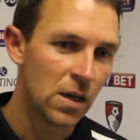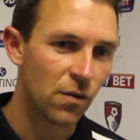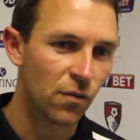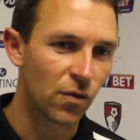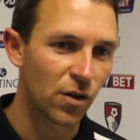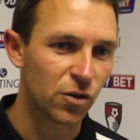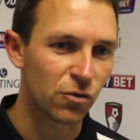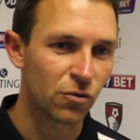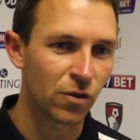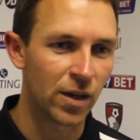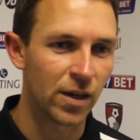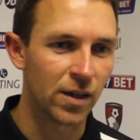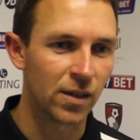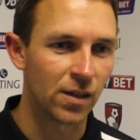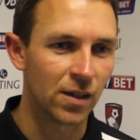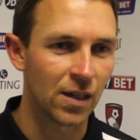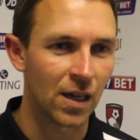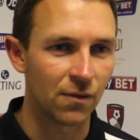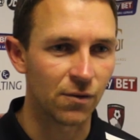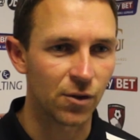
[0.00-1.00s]
frustrating
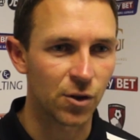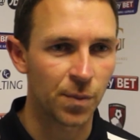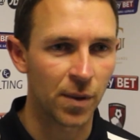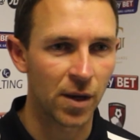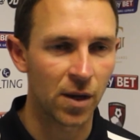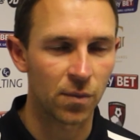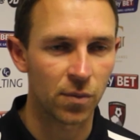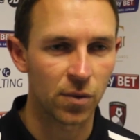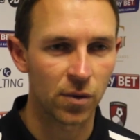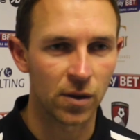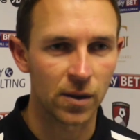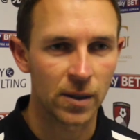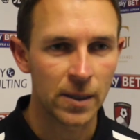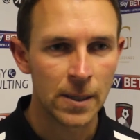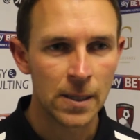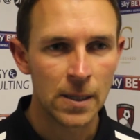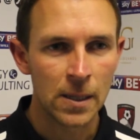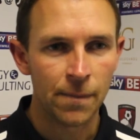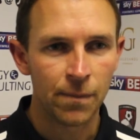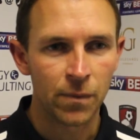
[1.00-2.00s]
in that respect, but,
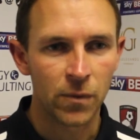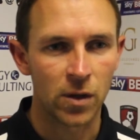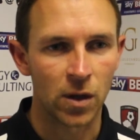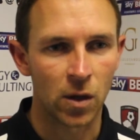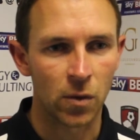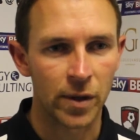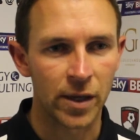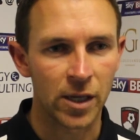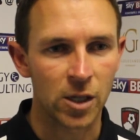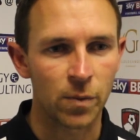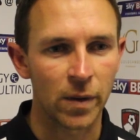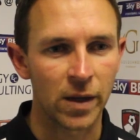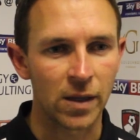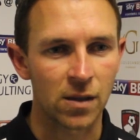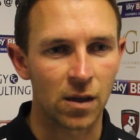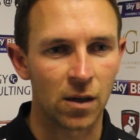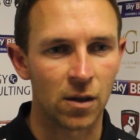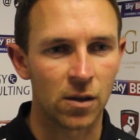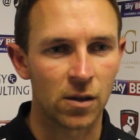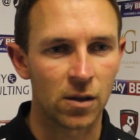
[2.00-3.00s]
you know, we expect
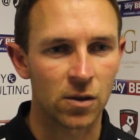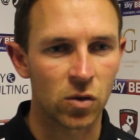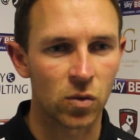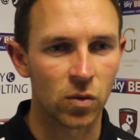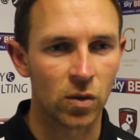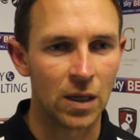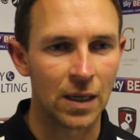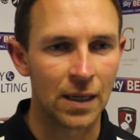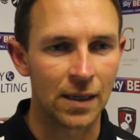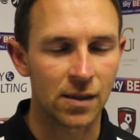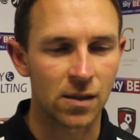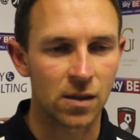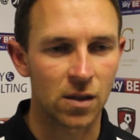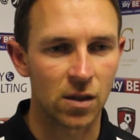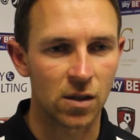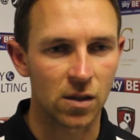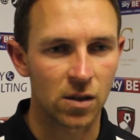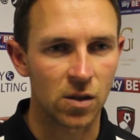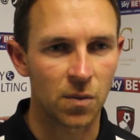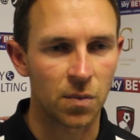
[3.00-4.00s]
our sort of lads
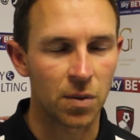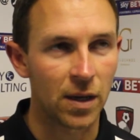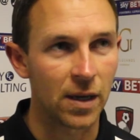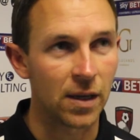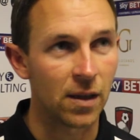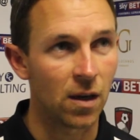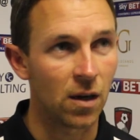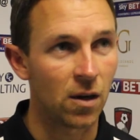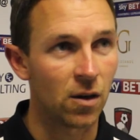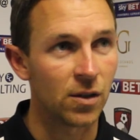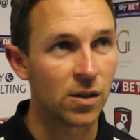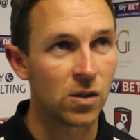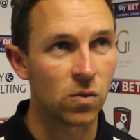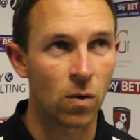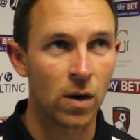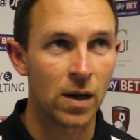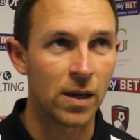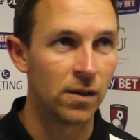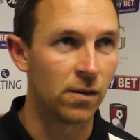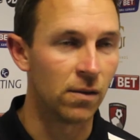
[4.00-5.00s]
to play the hardest
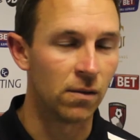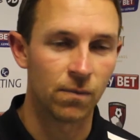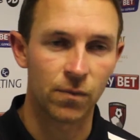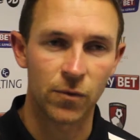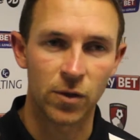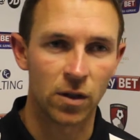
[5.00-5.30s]
way and,